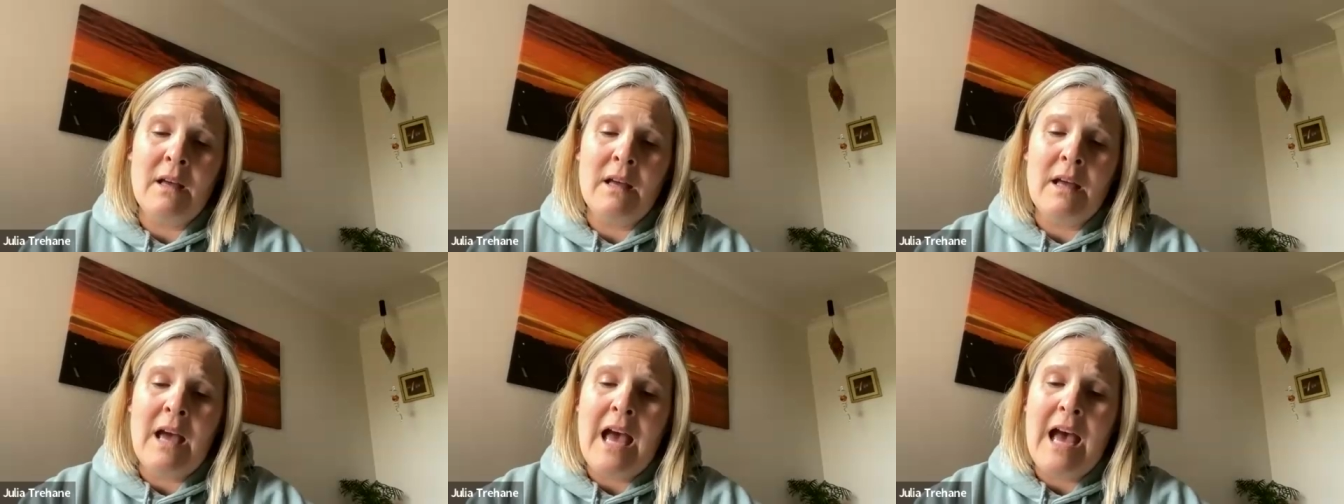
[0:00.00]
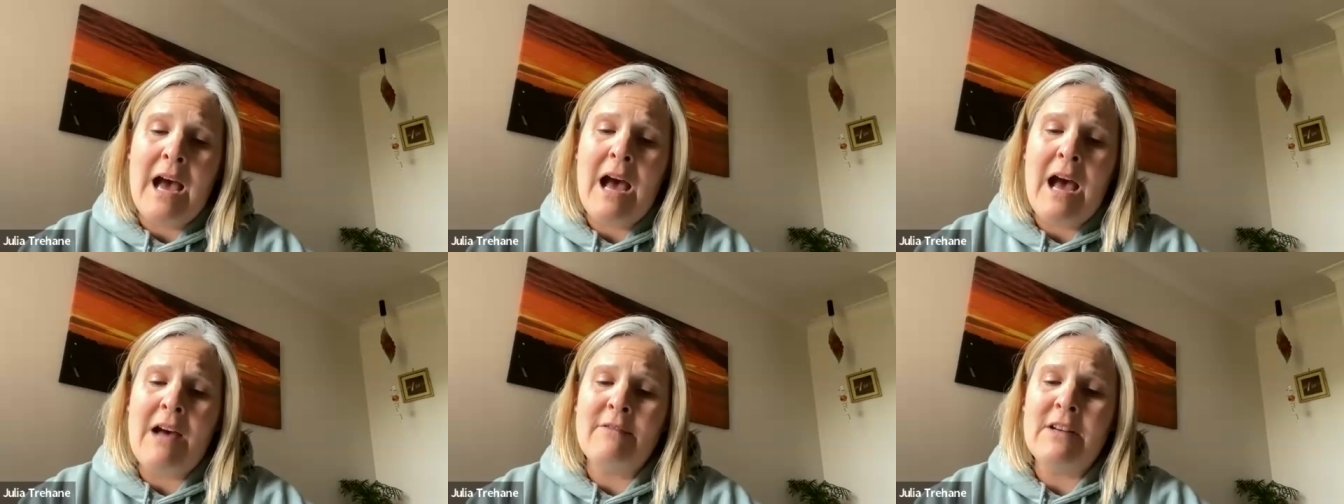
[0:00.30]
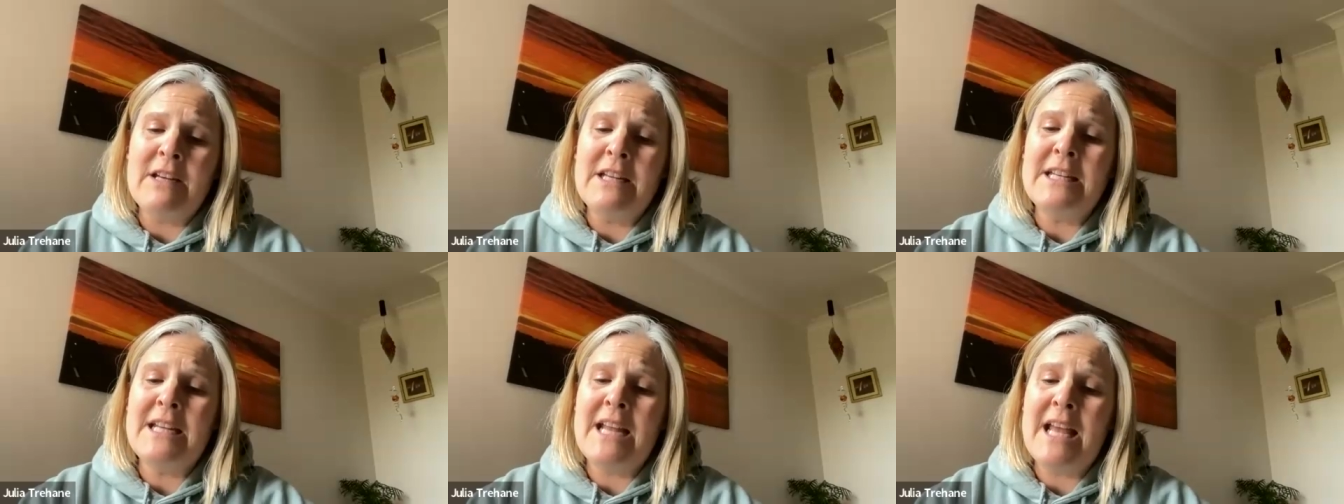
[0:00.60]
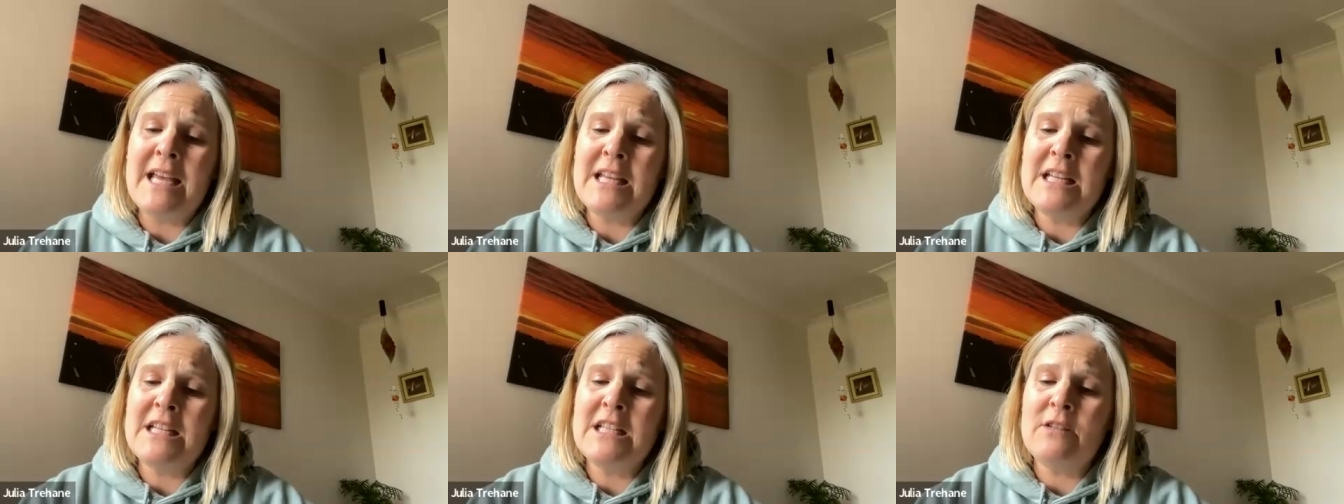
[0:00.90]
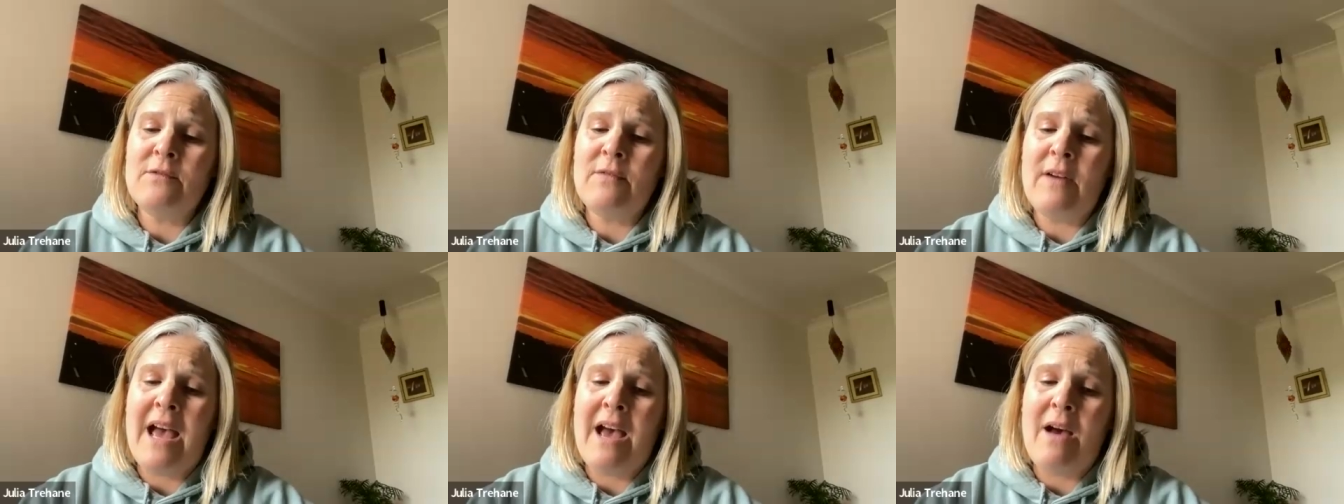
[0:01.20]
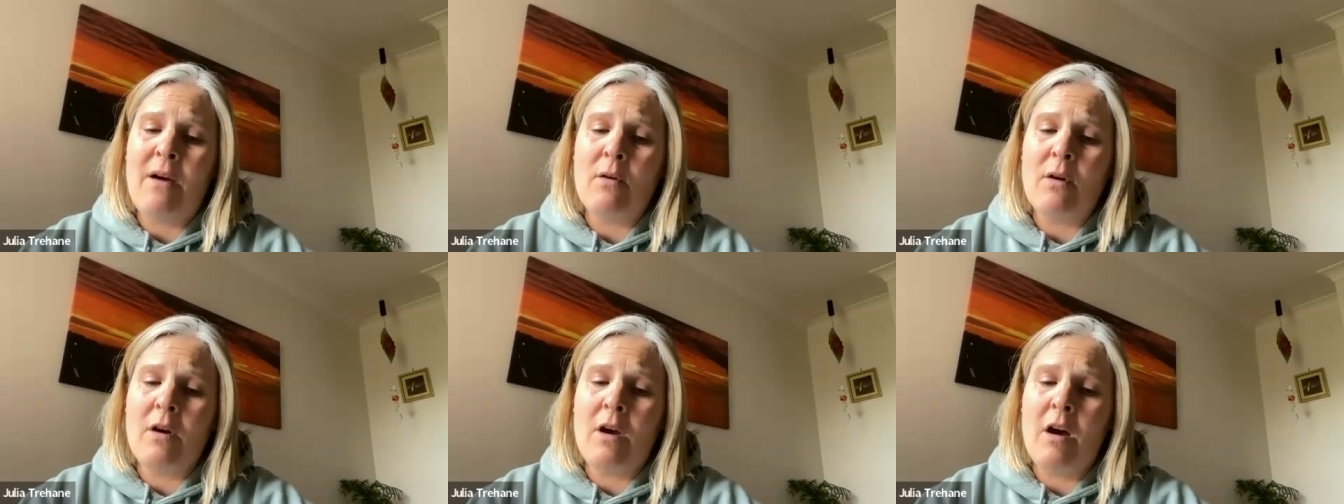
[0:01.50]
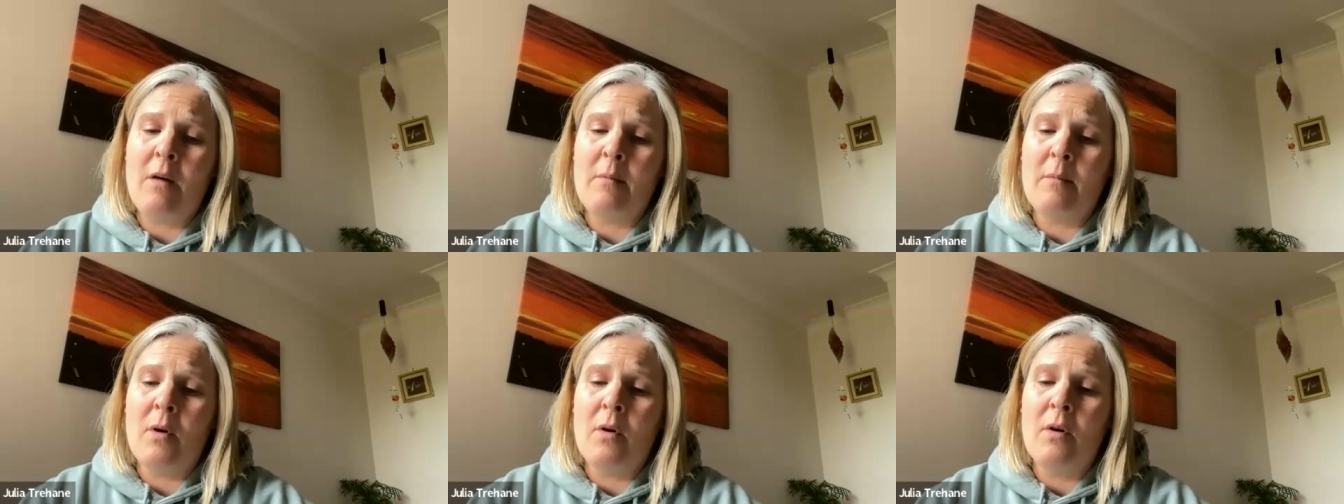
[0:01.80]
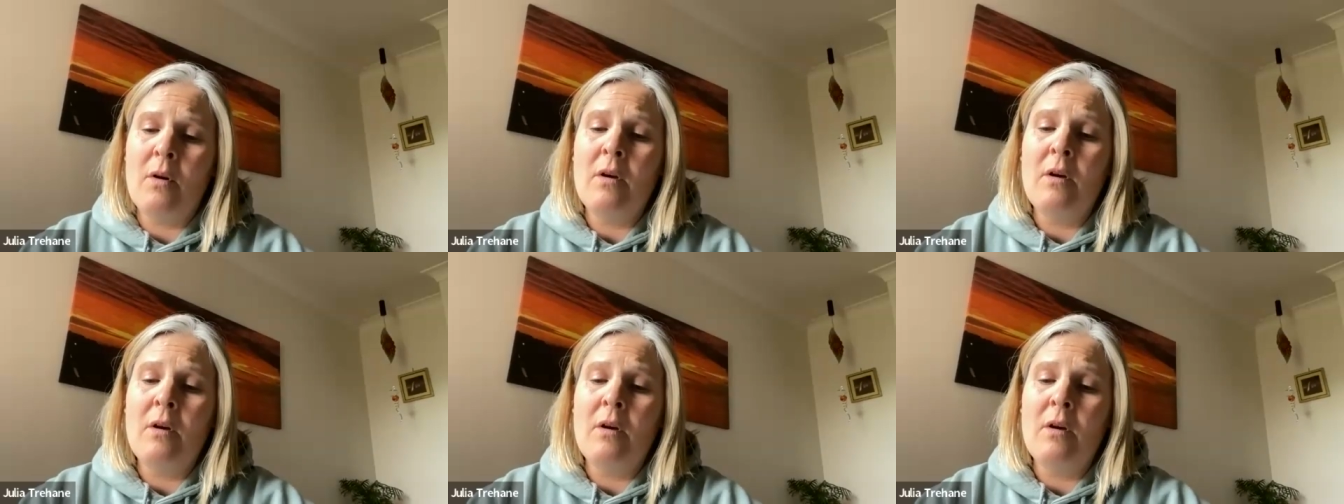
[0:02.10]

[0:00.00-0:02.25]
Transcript: have a negative outcome.